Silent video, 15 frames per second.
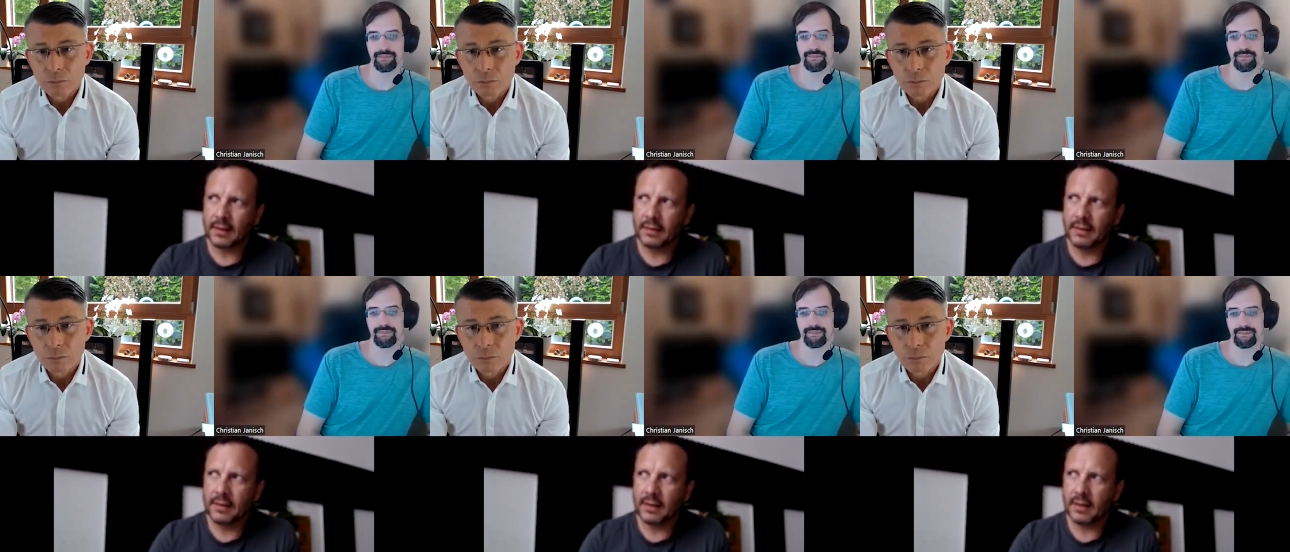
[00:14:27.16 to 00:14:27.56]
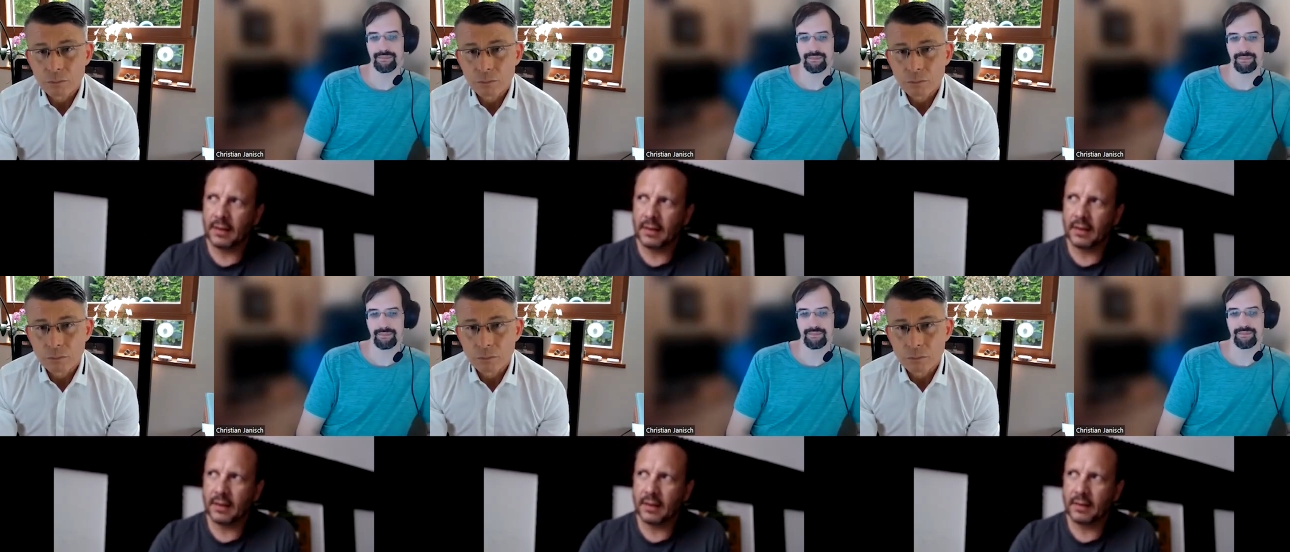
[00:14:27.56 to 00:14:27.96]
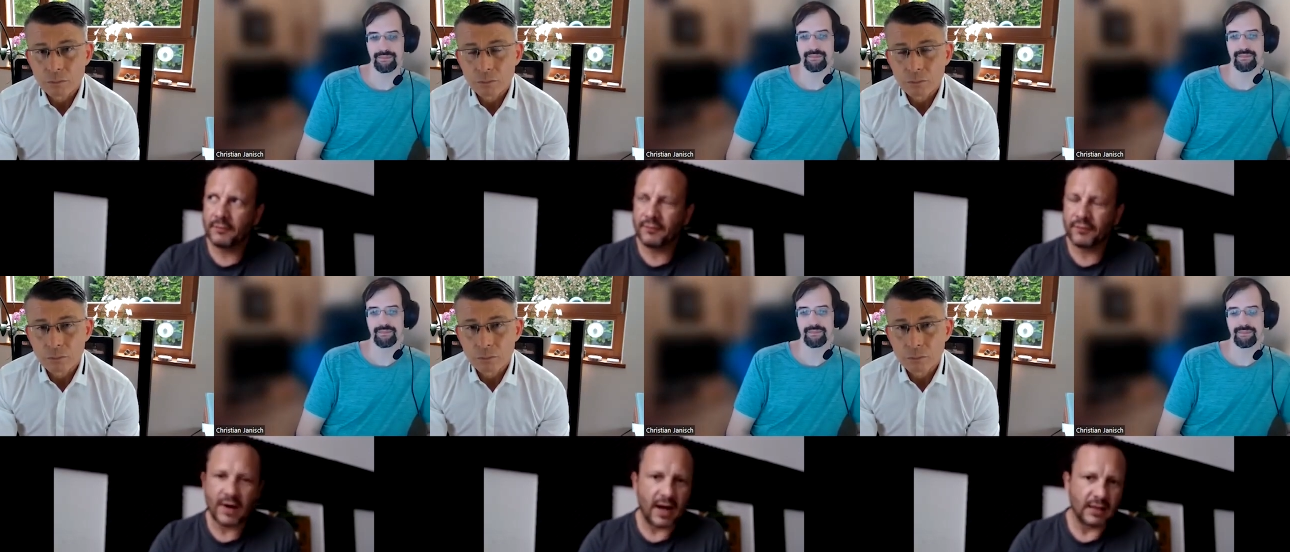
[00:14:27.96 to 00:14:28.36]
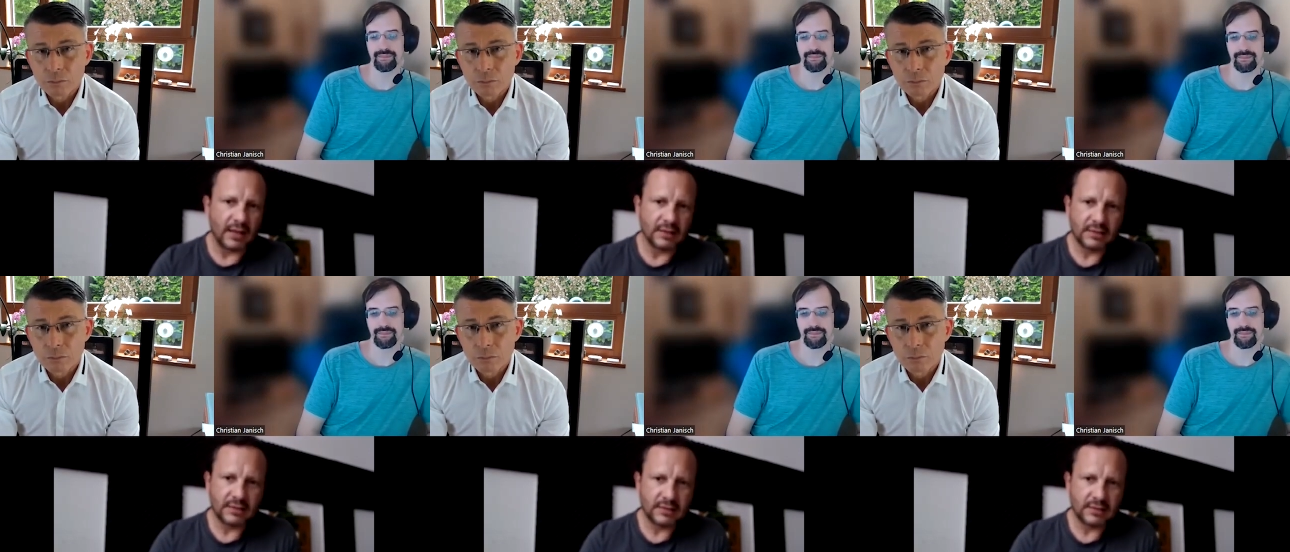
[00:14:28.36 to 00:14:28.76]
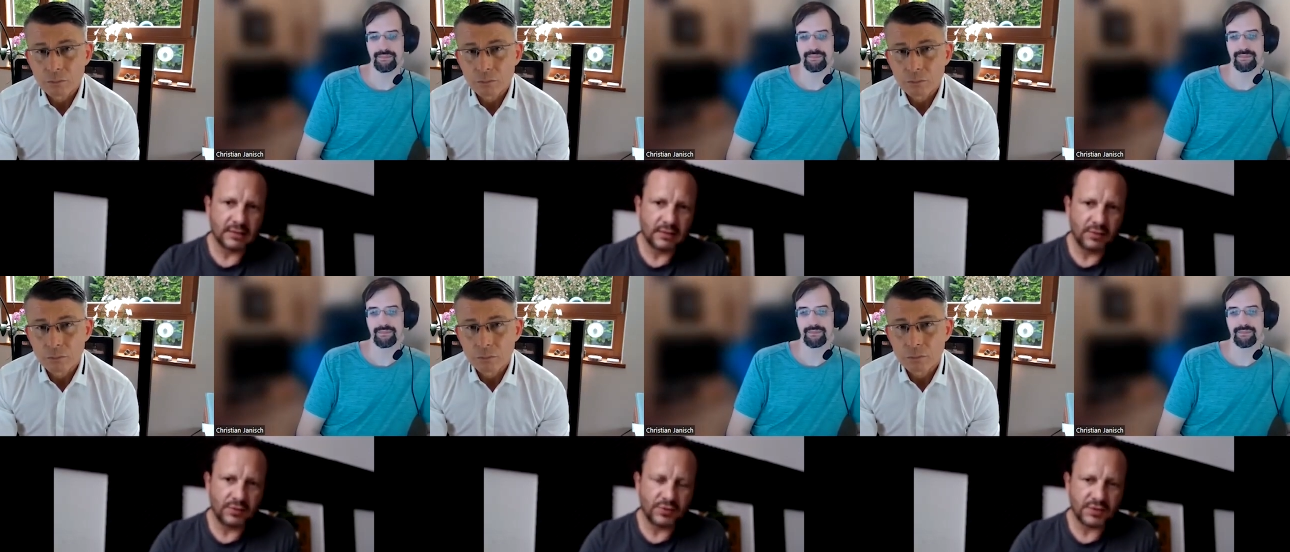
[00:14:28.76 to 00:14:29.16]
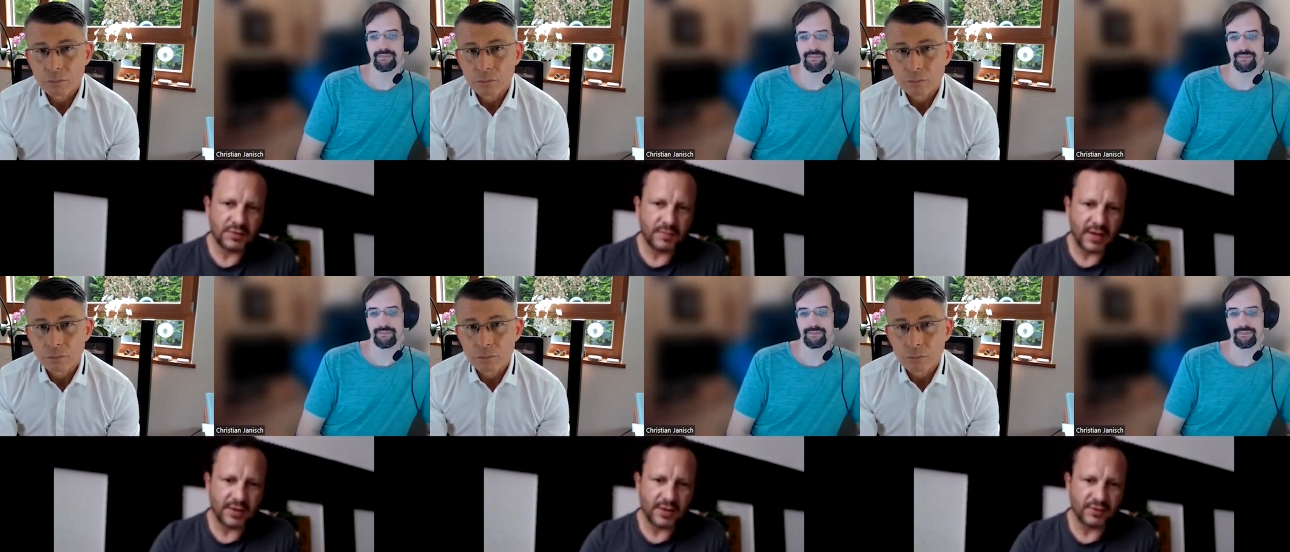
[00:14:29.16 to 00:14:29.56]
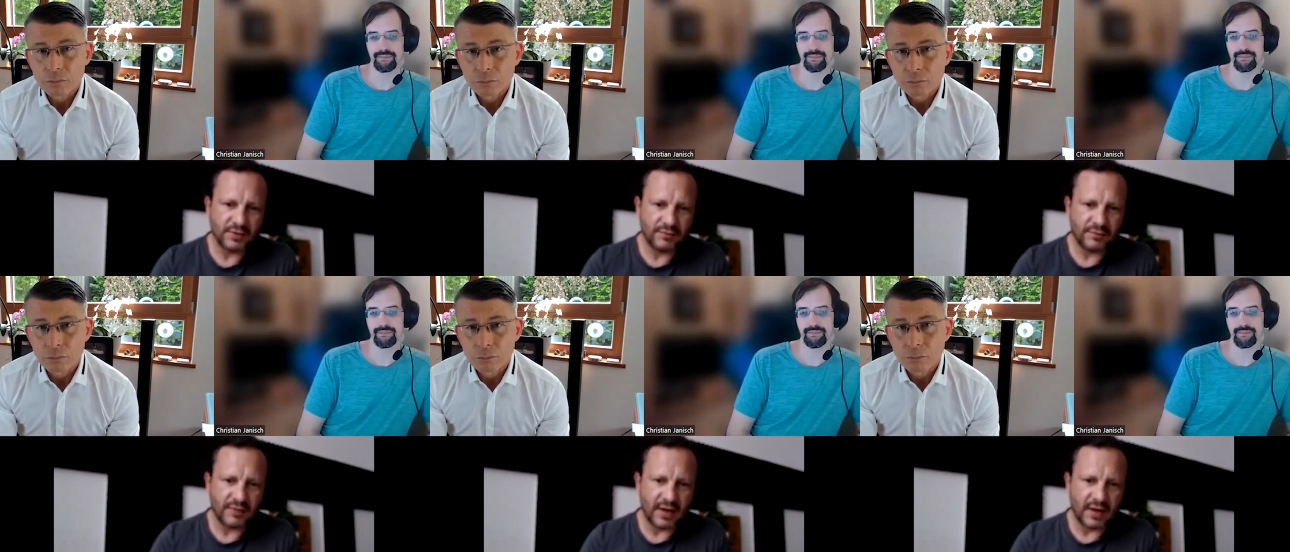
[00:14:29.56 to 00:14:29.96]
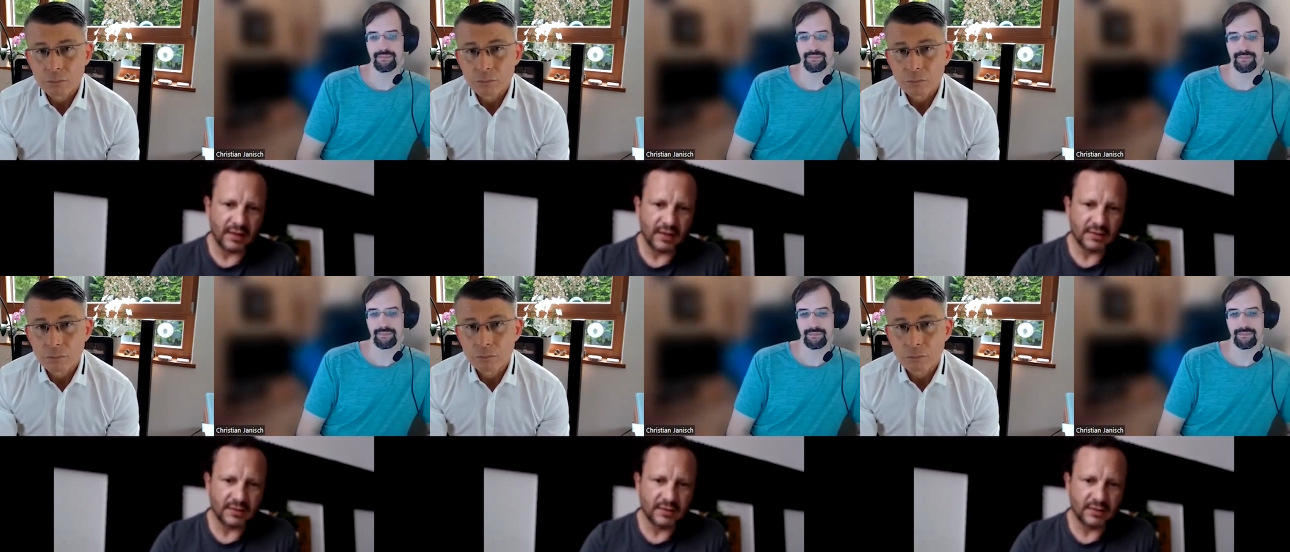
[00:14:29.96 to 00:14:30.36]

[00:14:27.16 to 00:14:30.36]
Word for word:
Speaker 1: the France, you just mentioned France